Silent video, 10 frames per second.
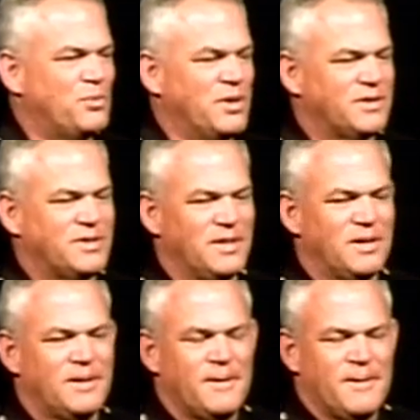But uh,
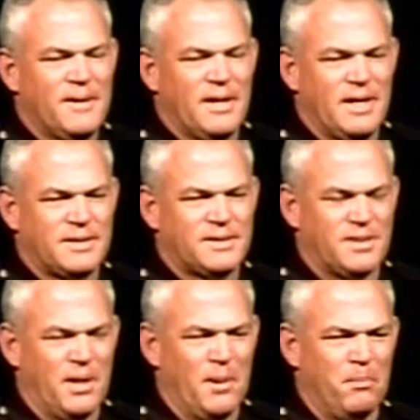it's
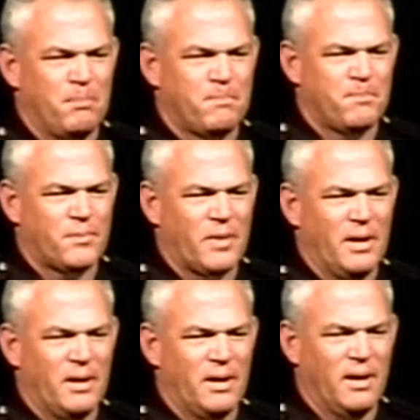um,
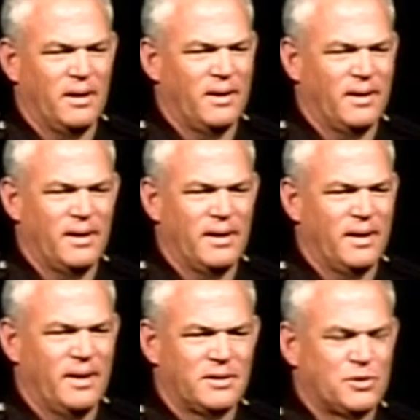uh,
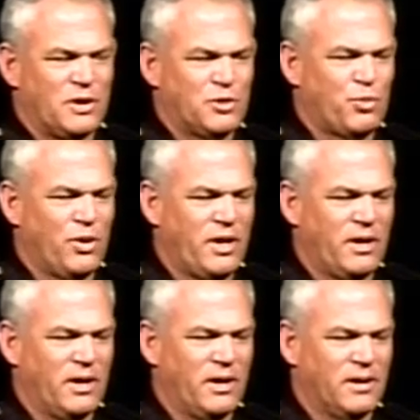it's it's
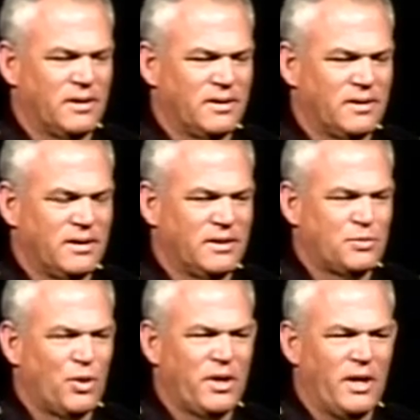pretty uh, it's
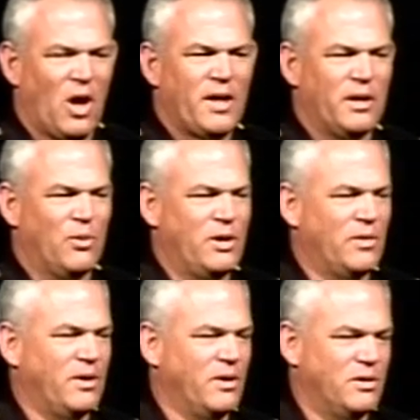pretty enlightening when you go
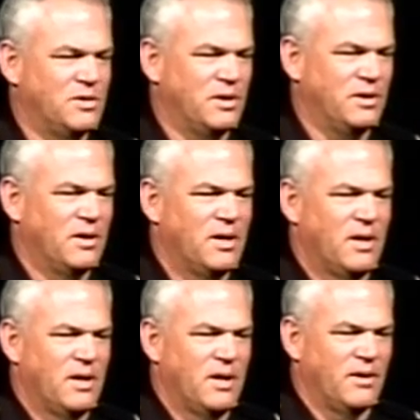in there and you see
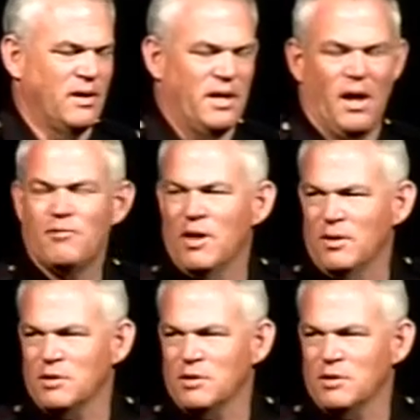and I've done this